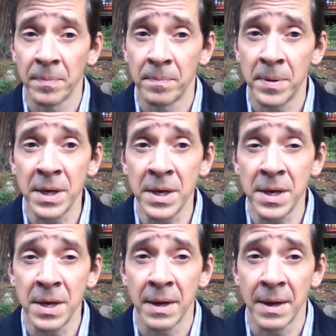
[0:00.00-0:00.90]

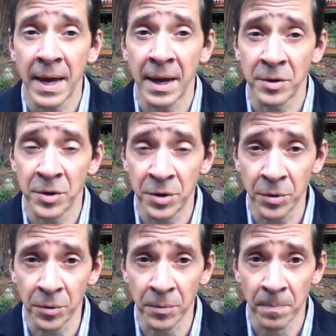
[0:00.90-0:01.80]
P and
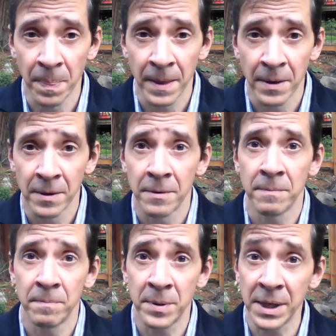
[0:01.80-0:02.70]
Q,
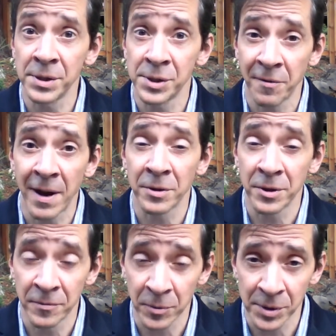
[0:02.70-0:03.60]
P is a valid
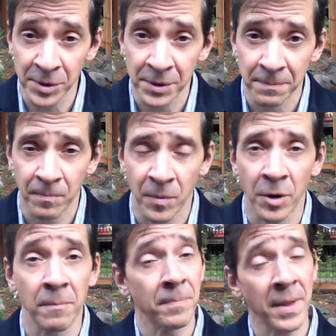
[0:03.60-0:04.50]
inference,
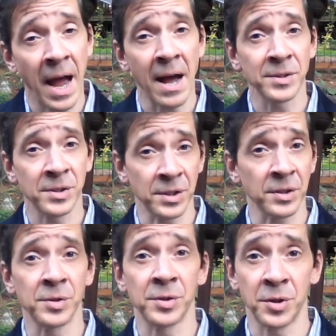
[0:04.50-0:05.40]
as
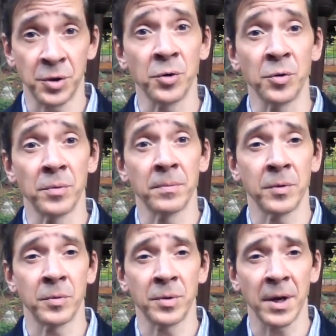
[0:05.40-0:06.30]
is Q.
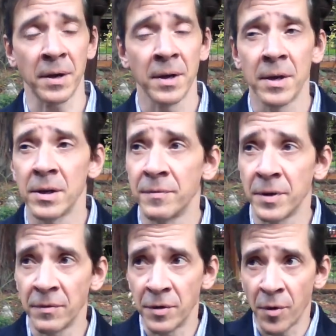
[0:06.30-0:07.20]
Okay,
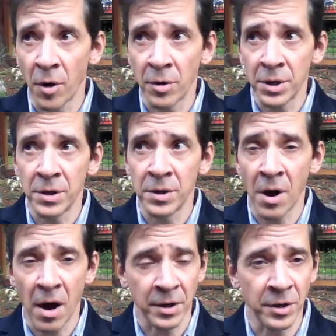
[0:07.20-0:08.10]
if you've already
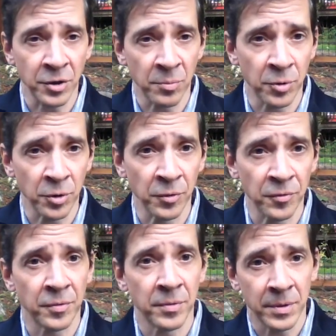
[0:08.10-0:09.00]
got in your proof